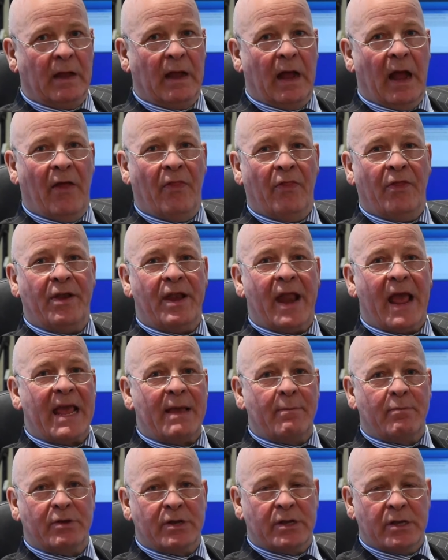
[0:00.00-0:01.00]
and the
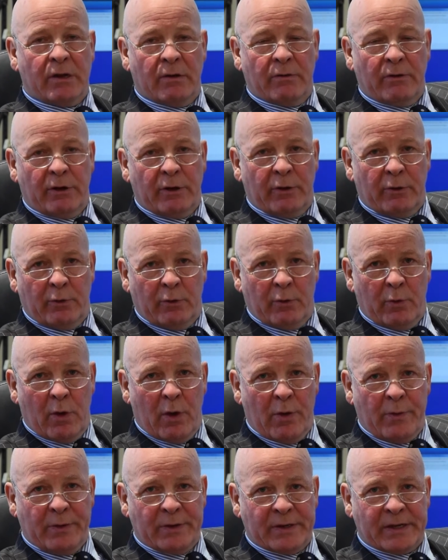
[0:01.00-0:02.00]
neighbours don't know who
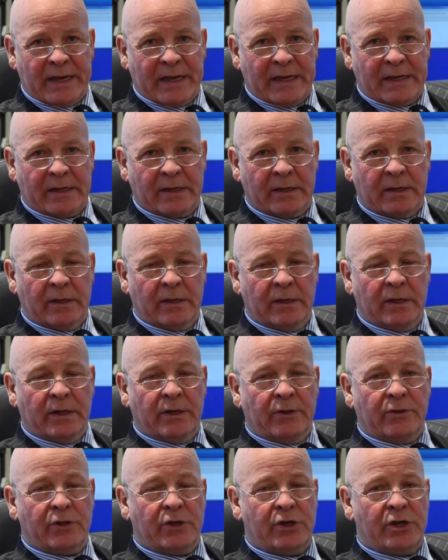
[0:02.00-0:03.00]
owns it,
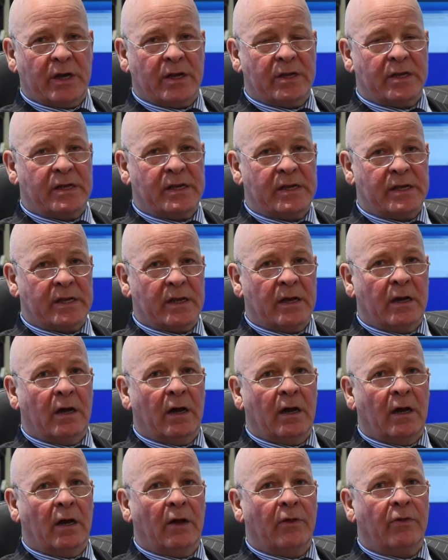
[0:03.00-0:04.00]
the chances
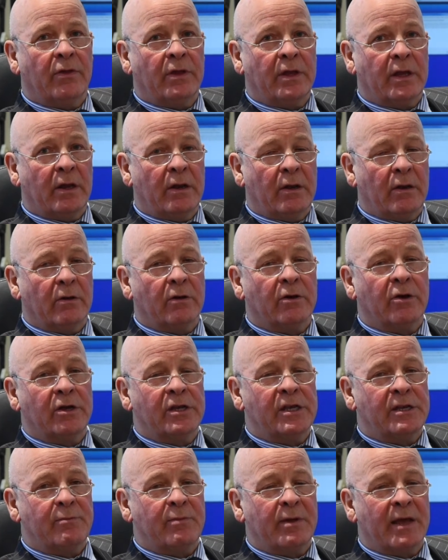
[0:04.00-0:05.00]
are that you're not going
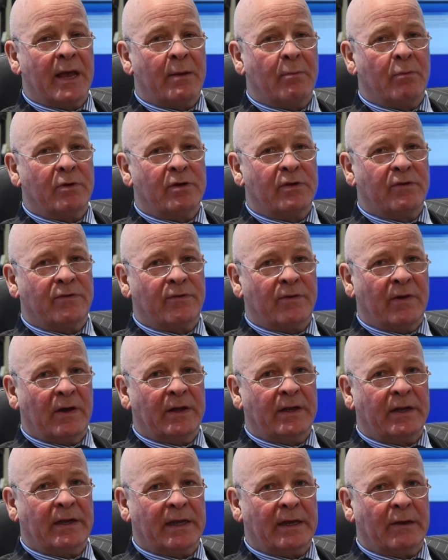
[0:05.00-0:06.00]
to be able to
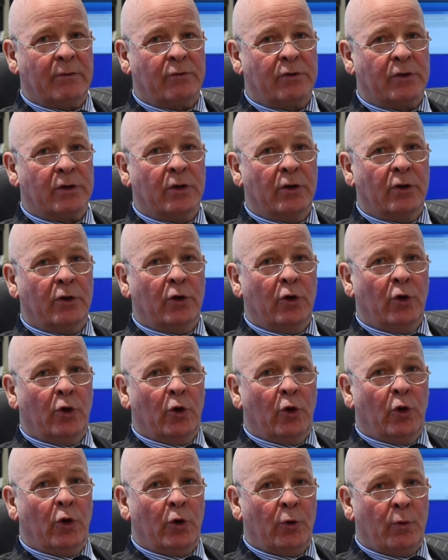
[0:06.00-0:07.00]
find out
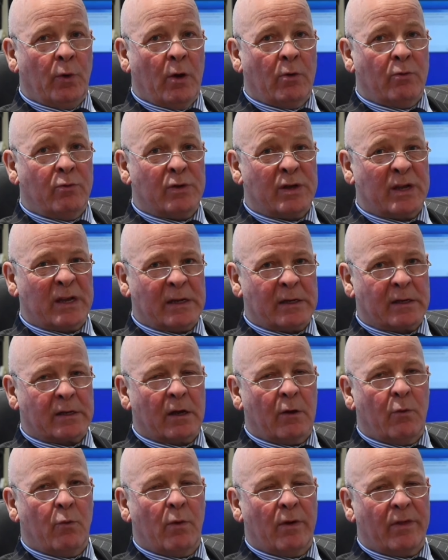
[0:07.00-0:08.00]
who owns it
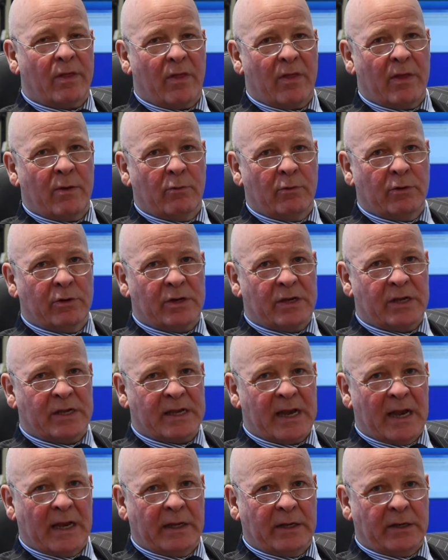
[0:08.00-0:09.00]
and whether they want to
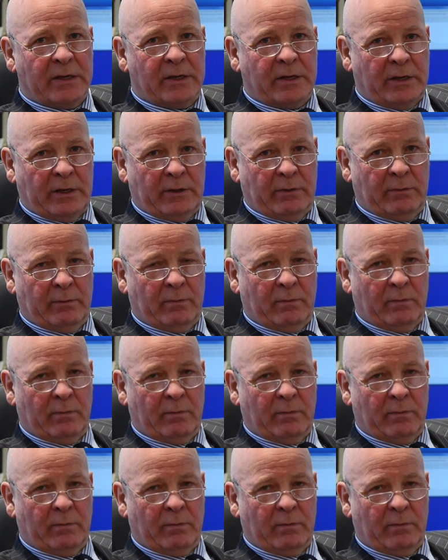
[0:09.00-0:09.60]
sell it to you